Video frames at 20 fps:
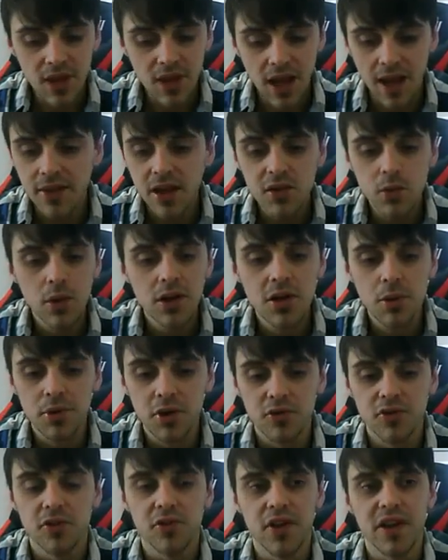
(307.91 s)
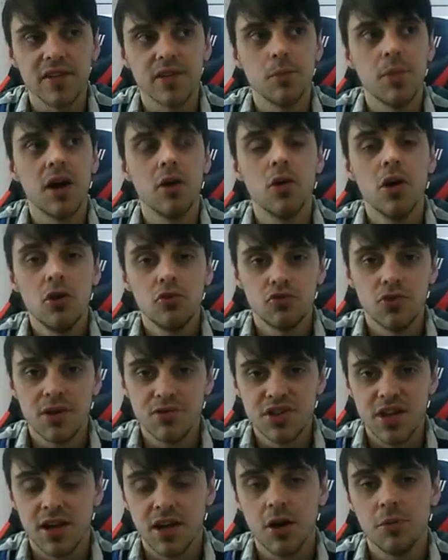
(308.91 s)
And that's one of the beautiful things
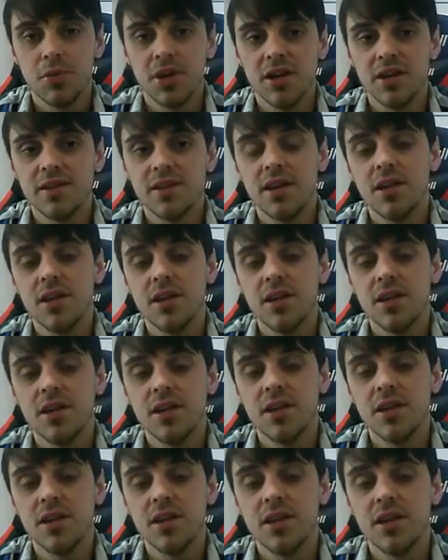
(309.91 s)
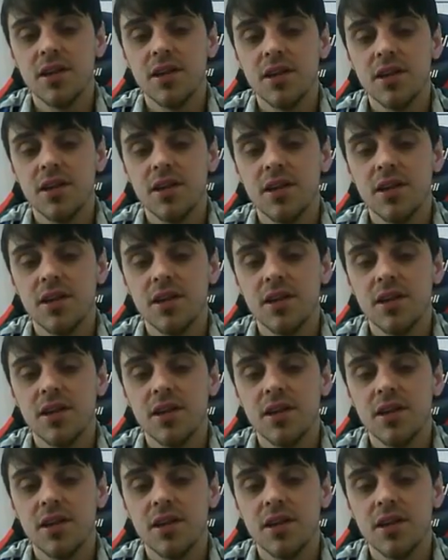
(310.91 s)
about RevShare companies,